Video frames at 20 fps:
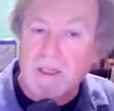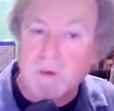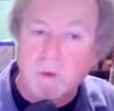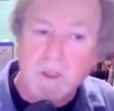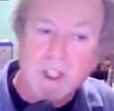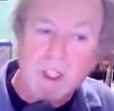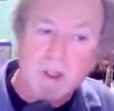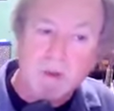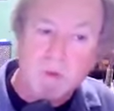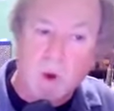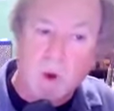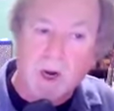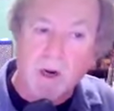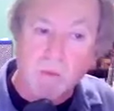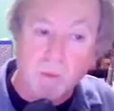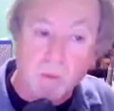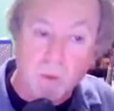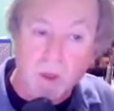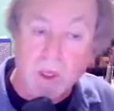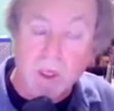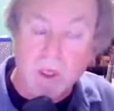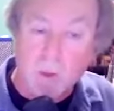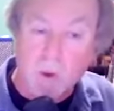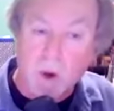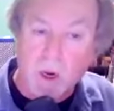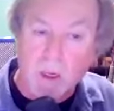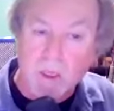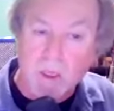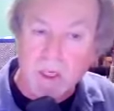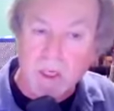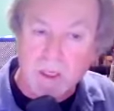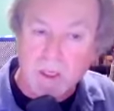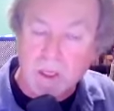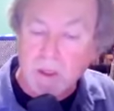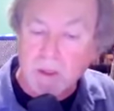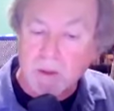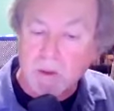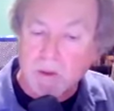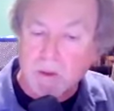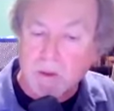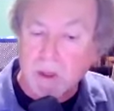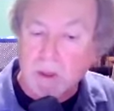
which is what I really wanted to do.